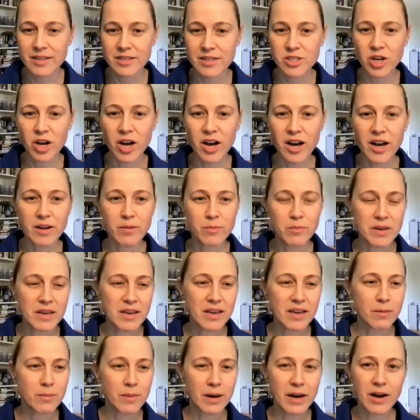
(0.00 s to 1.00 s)
taught
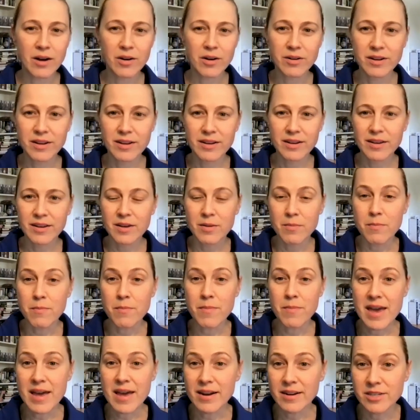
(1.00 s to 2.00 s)
me about
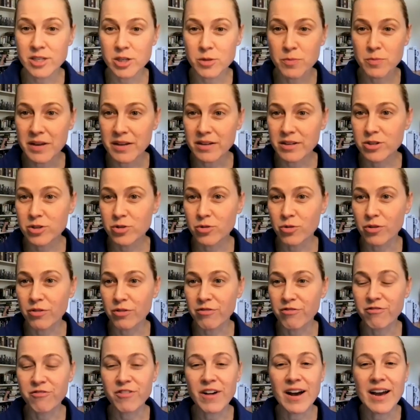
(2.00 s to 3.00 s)
management or
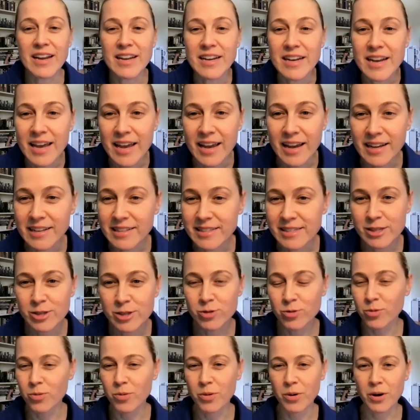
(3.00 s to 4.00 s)
finance
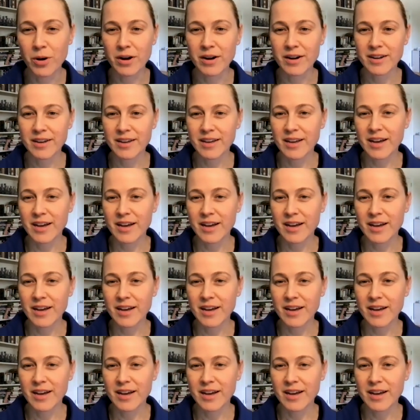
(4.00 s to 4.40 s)
or